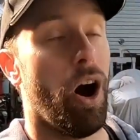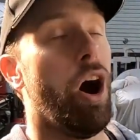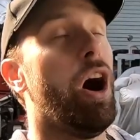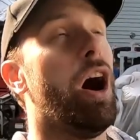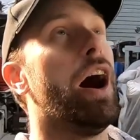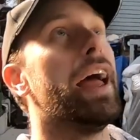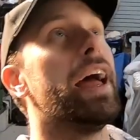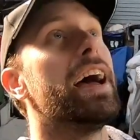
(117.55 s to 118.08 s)

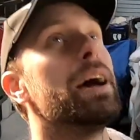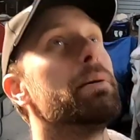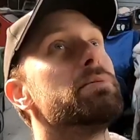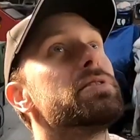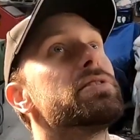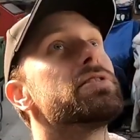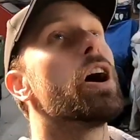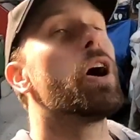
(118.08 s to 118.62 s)
I am
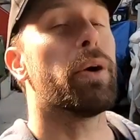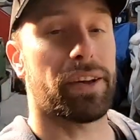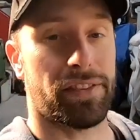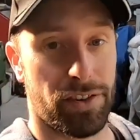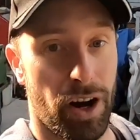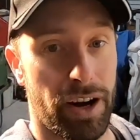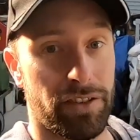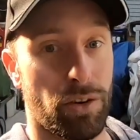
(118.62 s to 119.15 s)
so
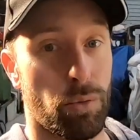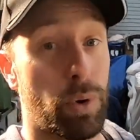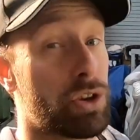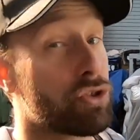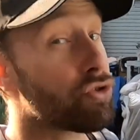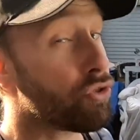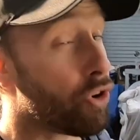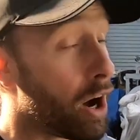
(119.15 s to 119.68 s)
excited. We
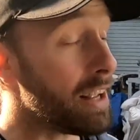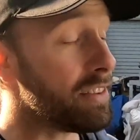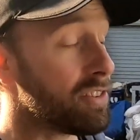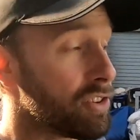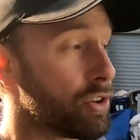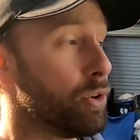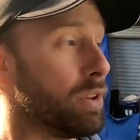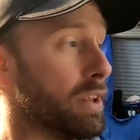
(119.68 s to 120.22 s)
tried to
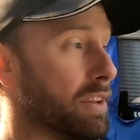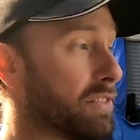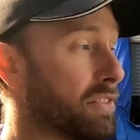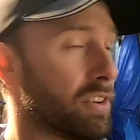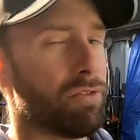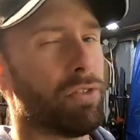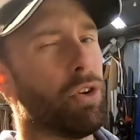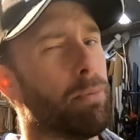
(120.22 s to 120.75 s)
do this,
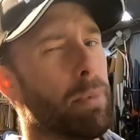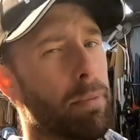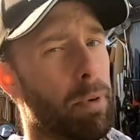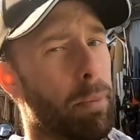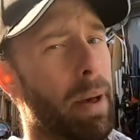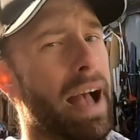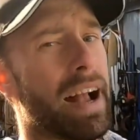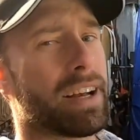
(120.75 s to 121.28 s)
if you remember
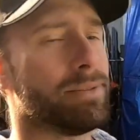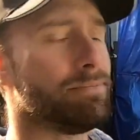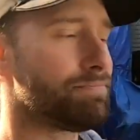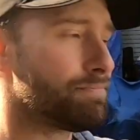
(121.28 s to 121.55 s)
back